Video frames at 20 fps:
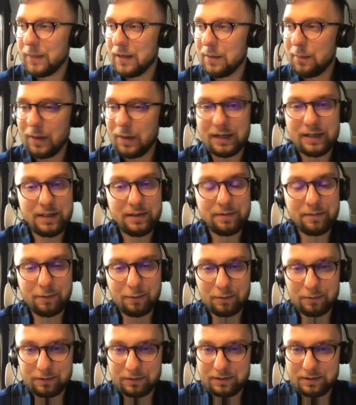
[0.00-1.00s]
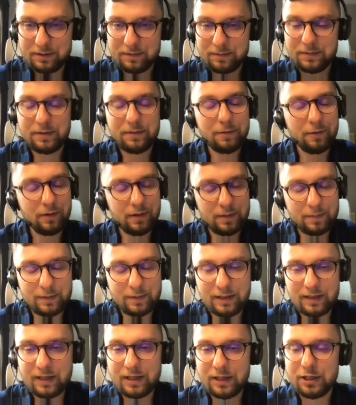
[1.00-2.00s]
by default
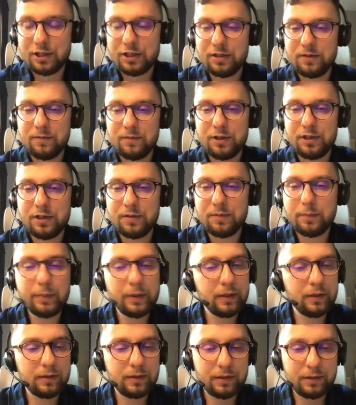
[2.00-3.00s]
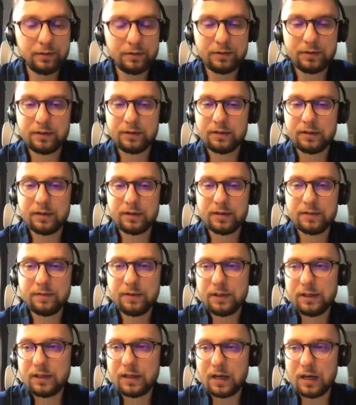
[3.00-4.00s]
application which are built using
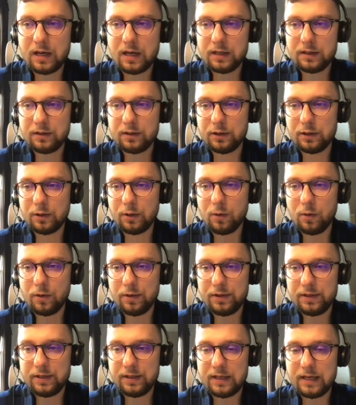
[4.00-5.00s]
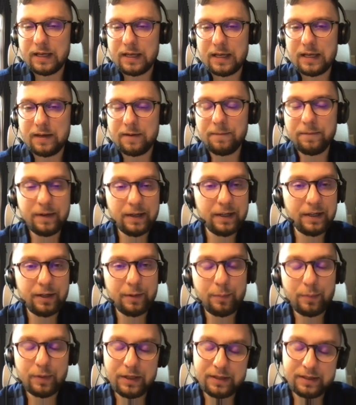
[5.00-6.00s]
Swing are not very
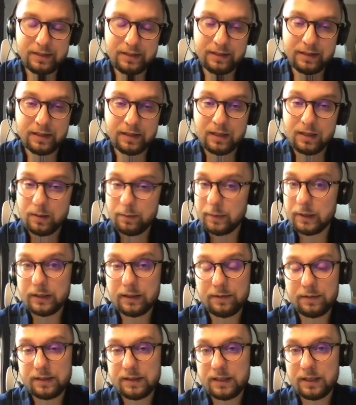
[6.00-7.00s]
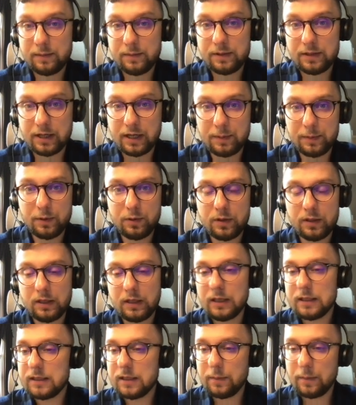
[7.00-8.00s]
pretty, but at the same time you can
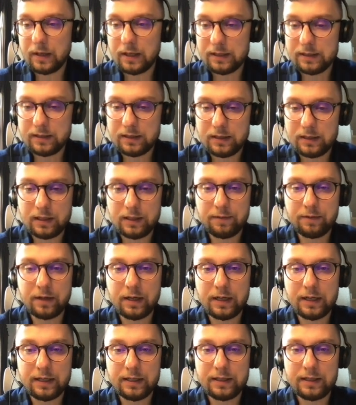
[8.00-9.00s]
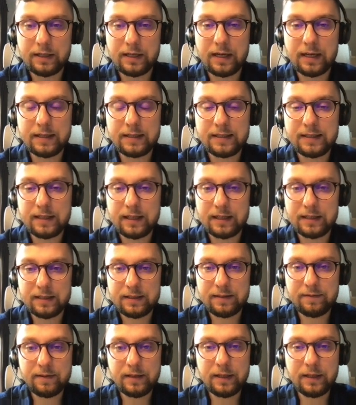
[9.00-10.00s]
customize it quite
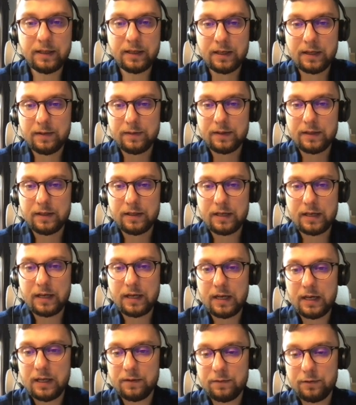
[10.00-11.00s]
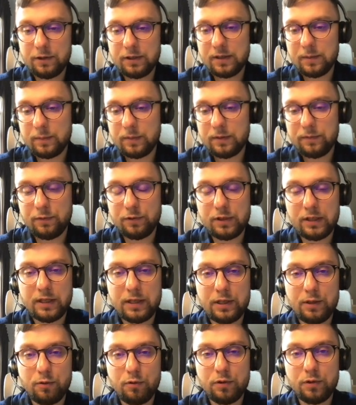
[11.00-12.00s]
extensively. And for example, if you
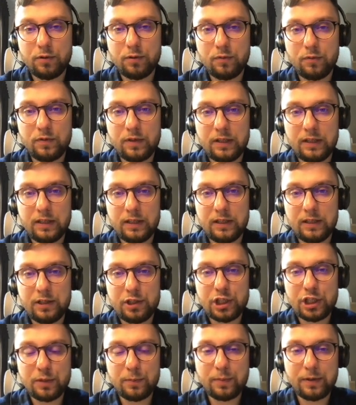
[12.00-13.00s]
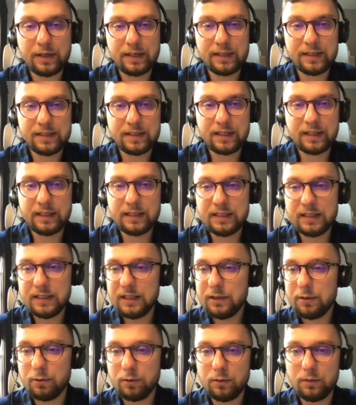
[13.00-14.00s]
take a look into the JetBrains
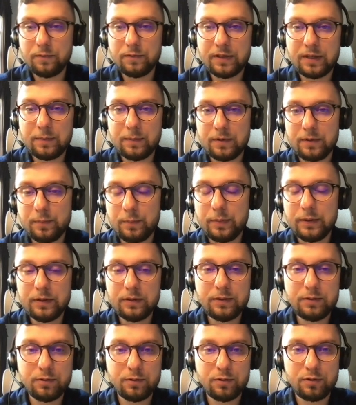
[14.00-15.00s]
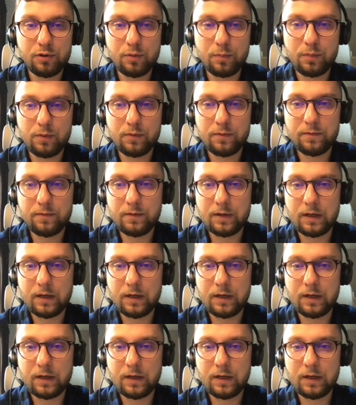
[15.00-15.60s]
ID, all of them are built on top of